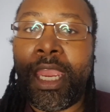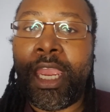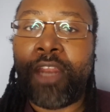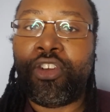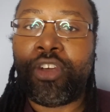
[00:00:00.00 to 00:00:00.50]

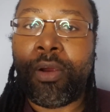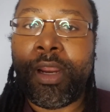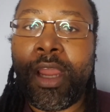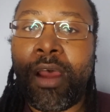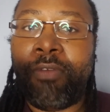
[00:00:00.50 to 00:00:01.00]
and
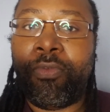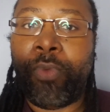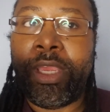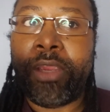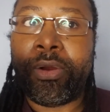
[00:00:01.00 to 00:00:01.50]
sure enough,
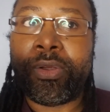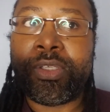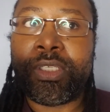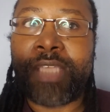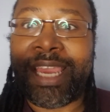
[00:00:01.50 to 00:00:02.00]
we are
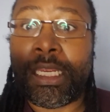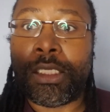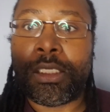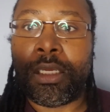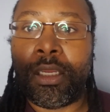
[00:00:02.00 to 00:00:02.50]

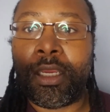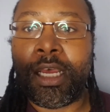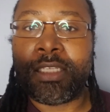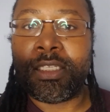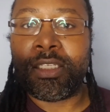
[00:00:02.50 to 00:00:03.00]
second
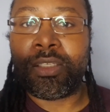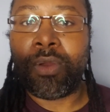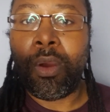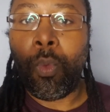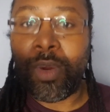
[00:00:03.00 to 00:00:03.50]

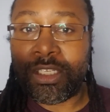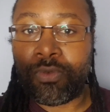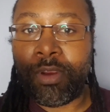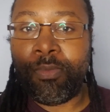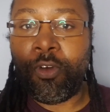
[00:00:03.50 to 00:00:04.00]
cousins
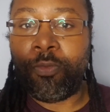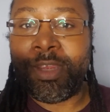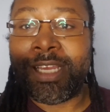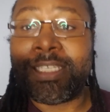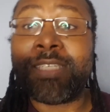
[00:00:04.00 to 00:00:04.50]
once removed,
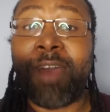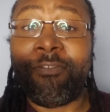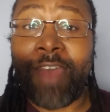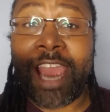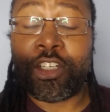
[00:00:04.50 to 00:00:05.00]
because he's
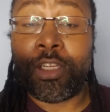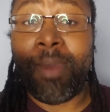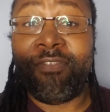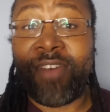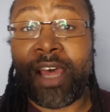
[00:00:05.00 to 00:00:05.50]
actually
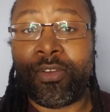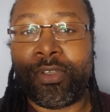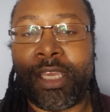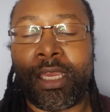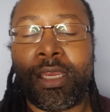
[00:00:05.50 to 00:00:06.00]
my
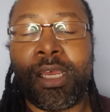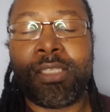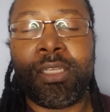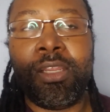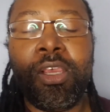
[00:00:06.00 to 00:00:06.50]
father's second
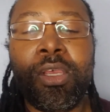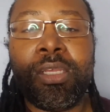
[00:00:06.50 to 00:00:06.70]
cousin.